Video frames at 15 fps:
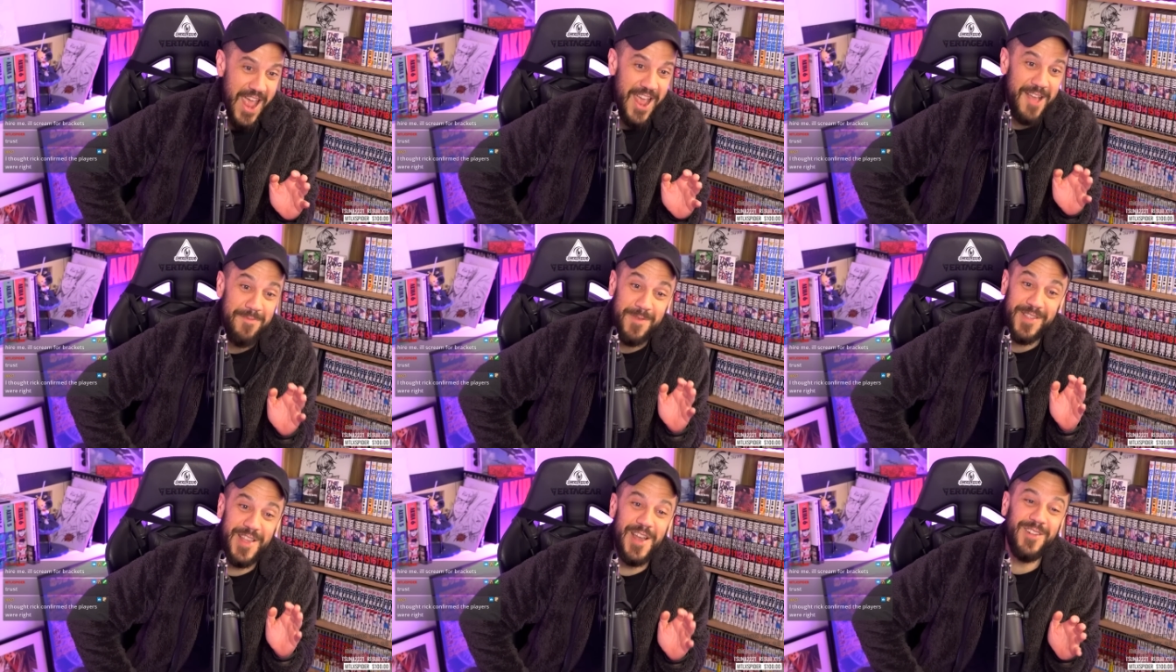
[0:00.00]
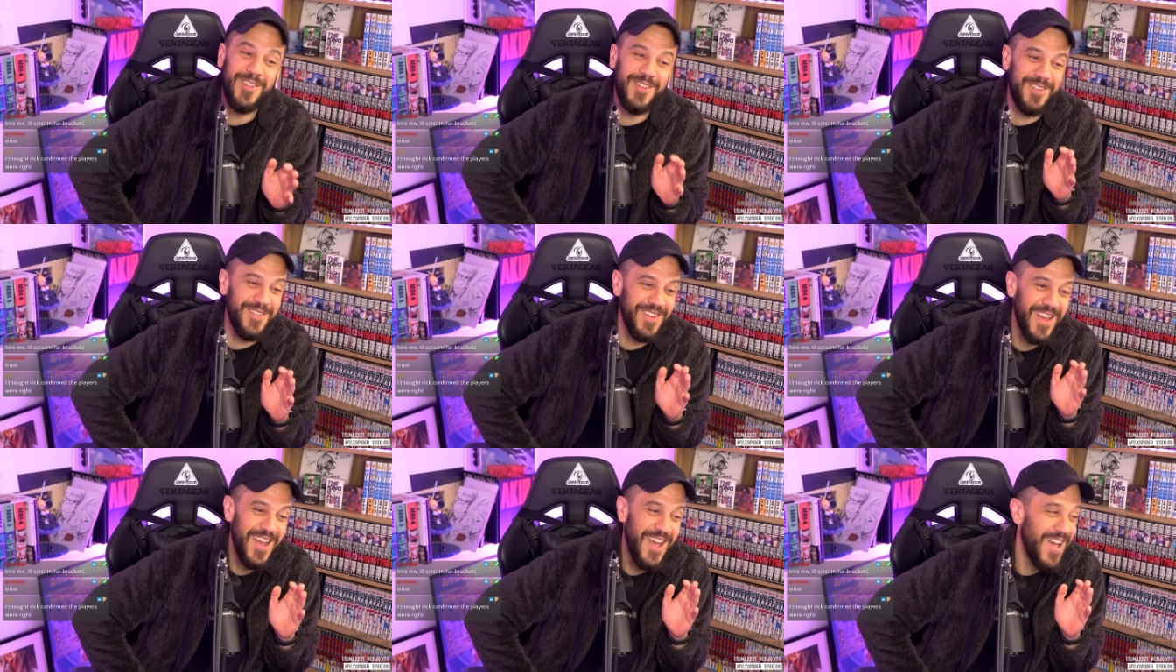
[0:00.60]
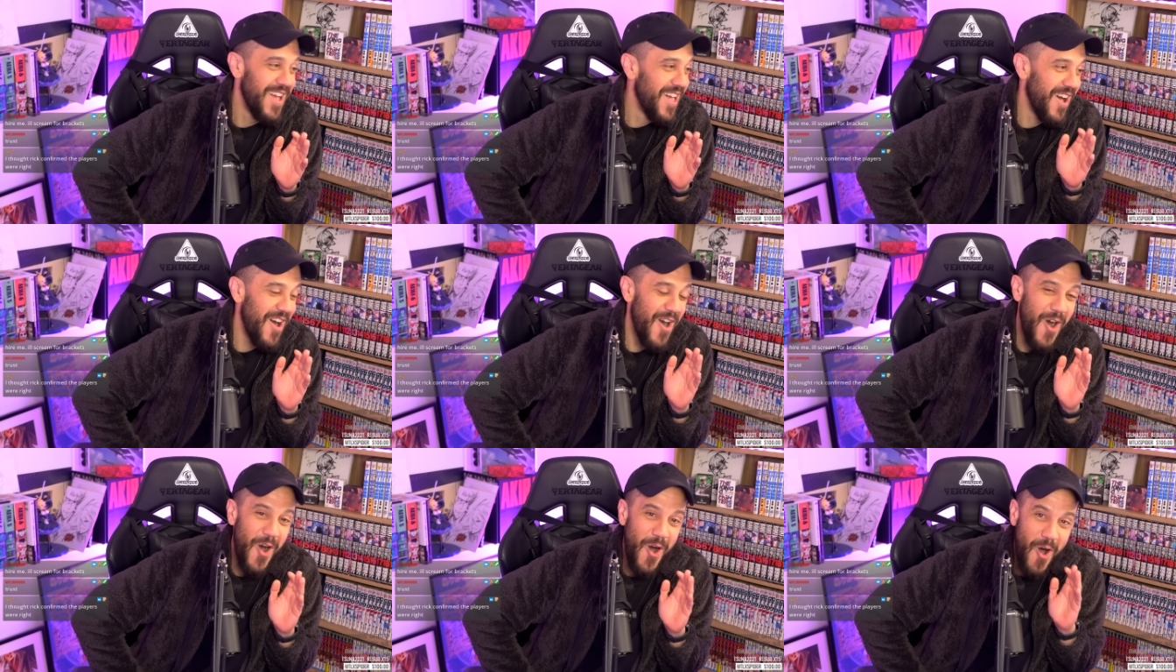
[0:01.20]
absolute
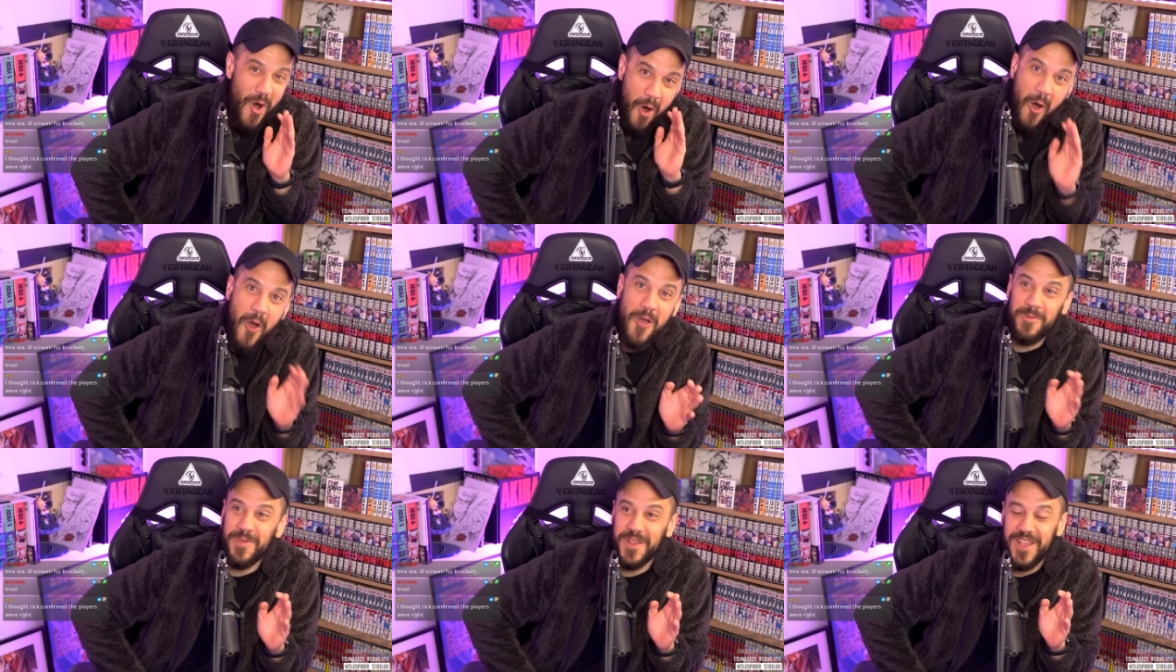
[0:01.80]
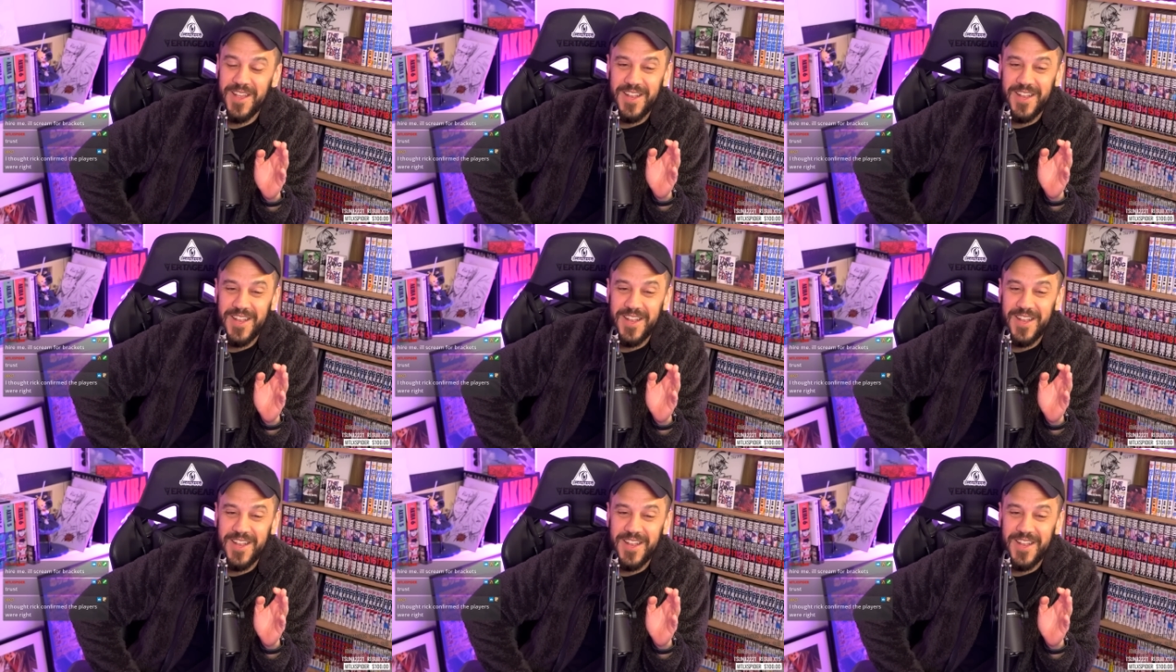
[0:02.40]
horrible.